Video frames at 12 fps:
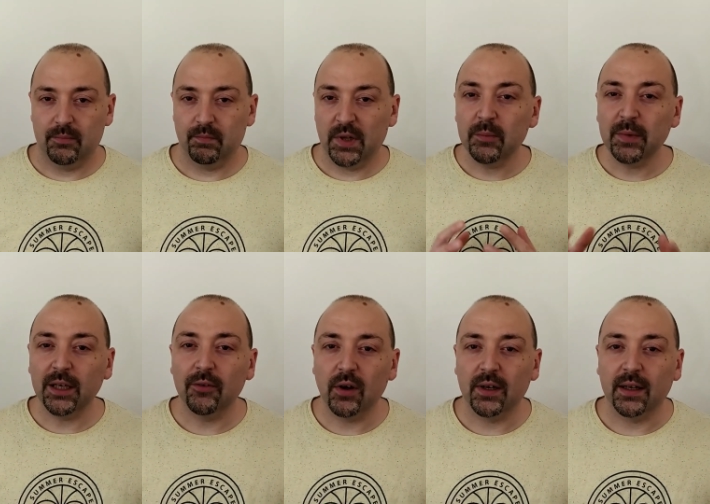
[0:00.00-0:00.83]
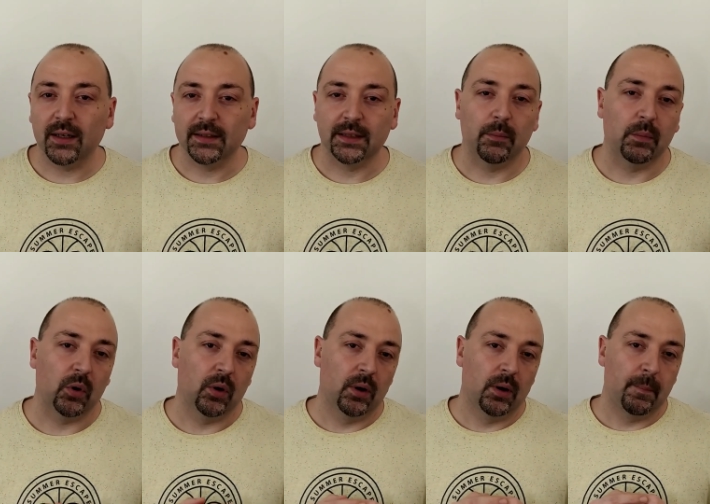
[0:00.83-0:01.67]
Let me give you another example.
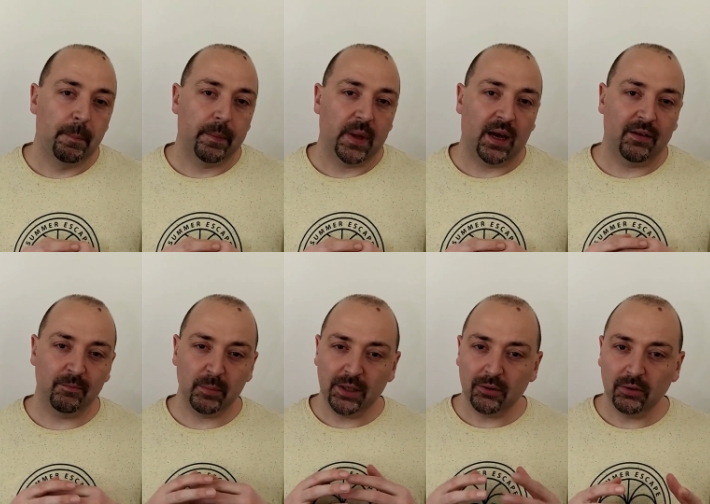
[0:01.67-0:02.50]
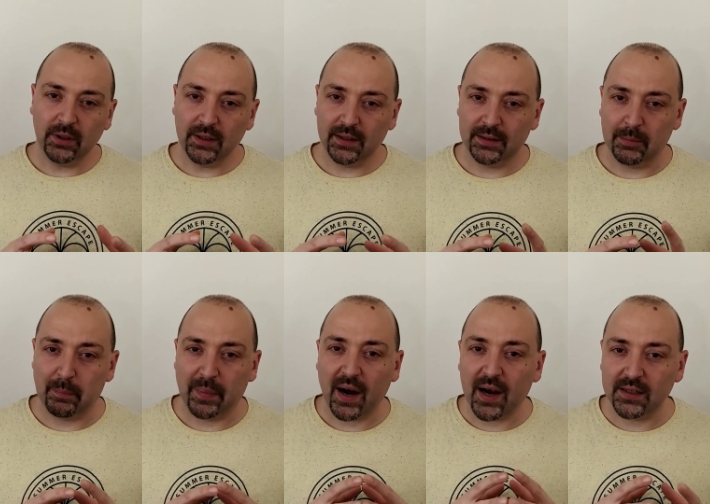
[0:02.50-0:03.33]
I've been looking at the
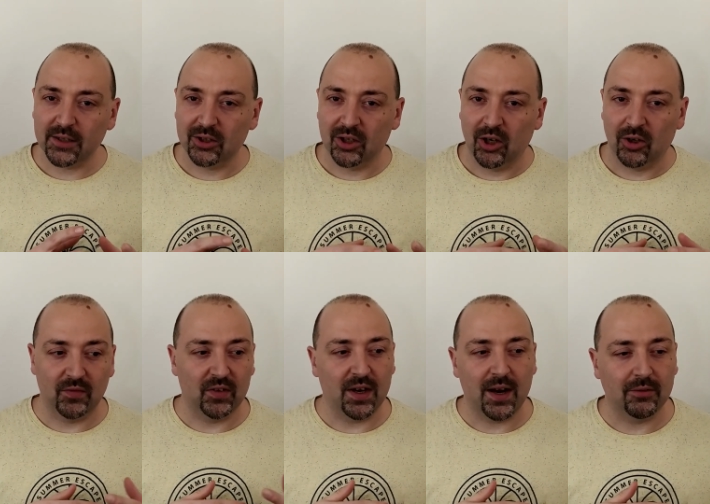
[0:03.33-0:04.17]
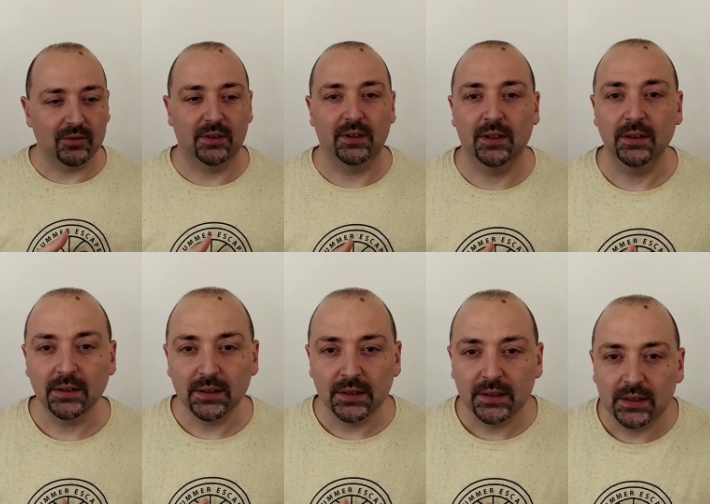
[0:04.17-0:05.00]
price of the housing,
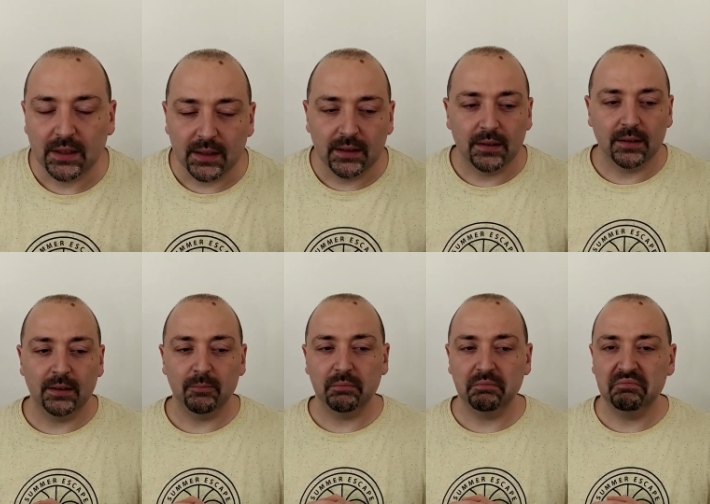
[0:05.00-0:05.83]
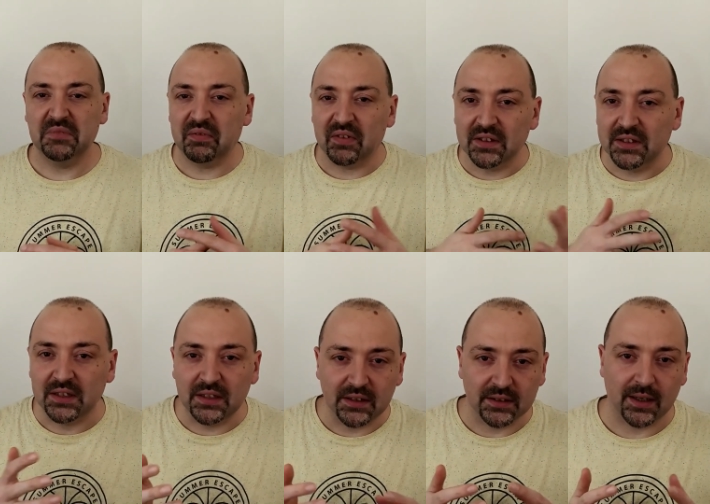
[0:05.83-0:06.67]
right, in different
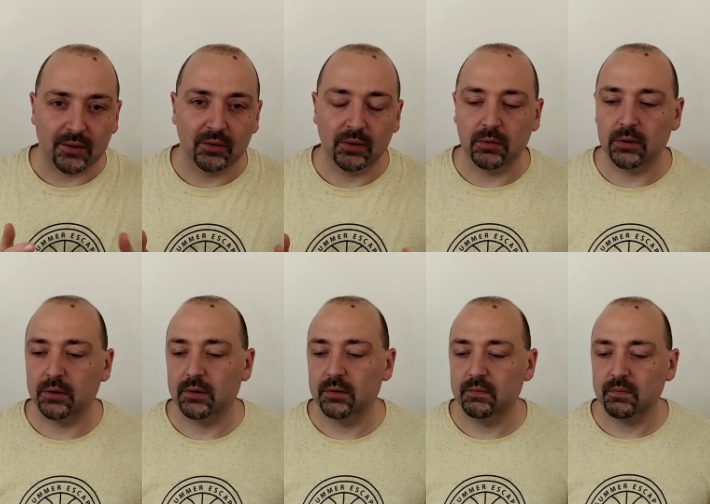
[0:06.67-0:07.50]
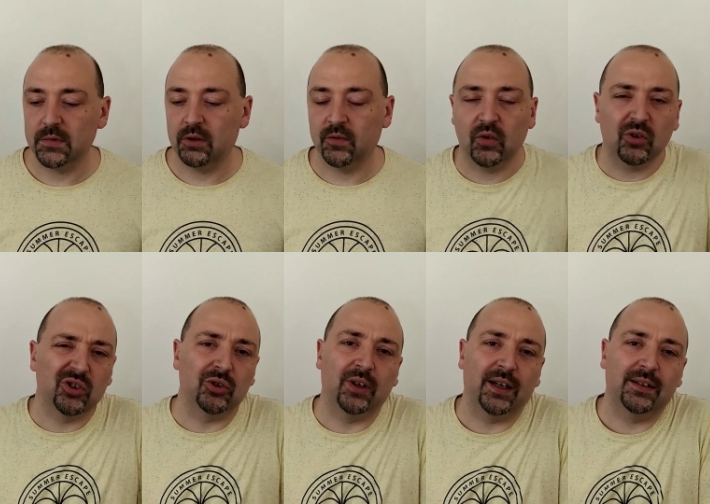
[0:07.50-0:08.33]
cities around the world. Of
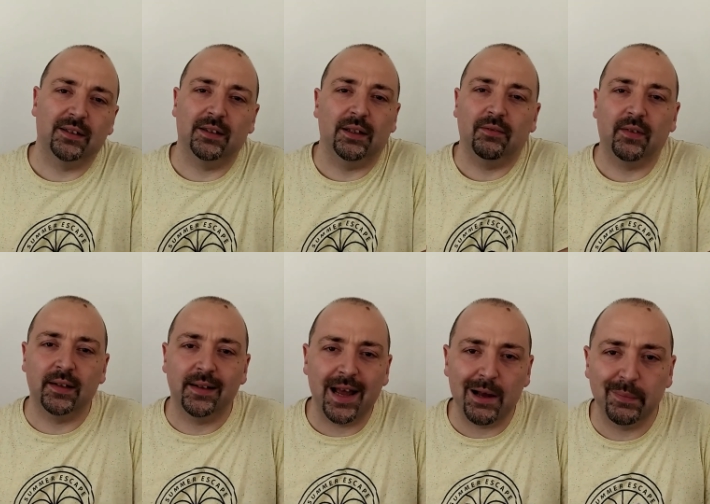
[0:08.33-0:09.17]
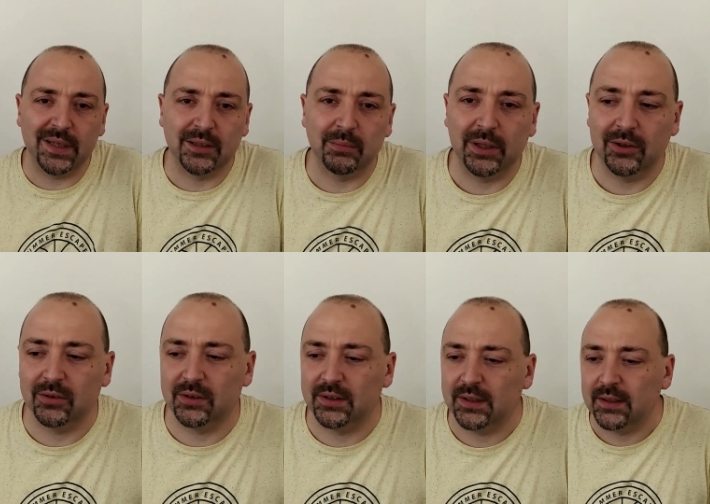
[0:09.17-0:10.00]
course, you get different numbers
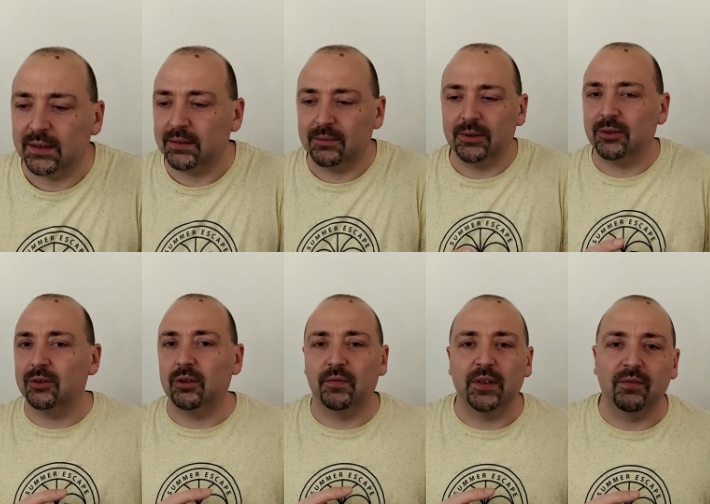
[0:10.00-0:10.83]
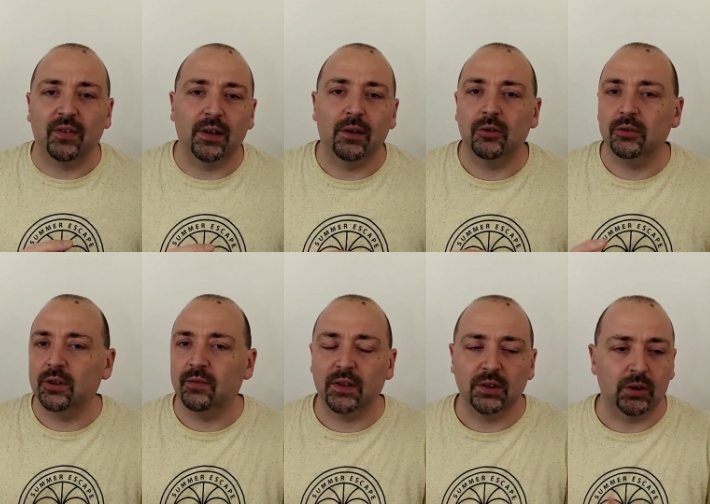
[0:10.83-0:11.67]
because you have different law,
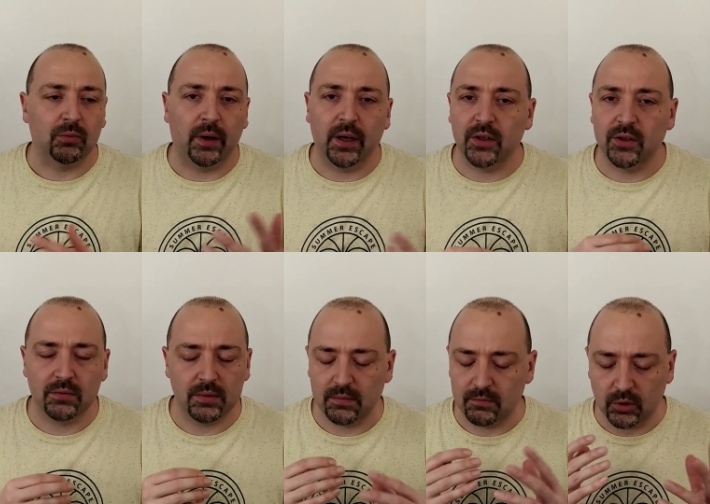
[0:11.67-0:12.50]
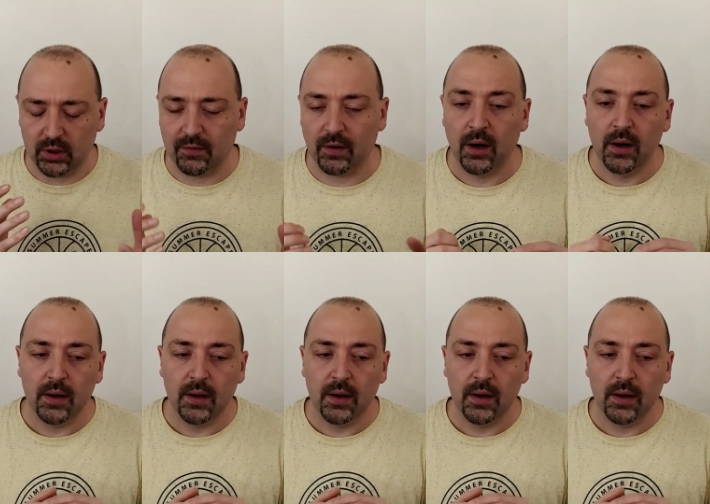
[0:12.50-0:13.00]
different situation, and whatever.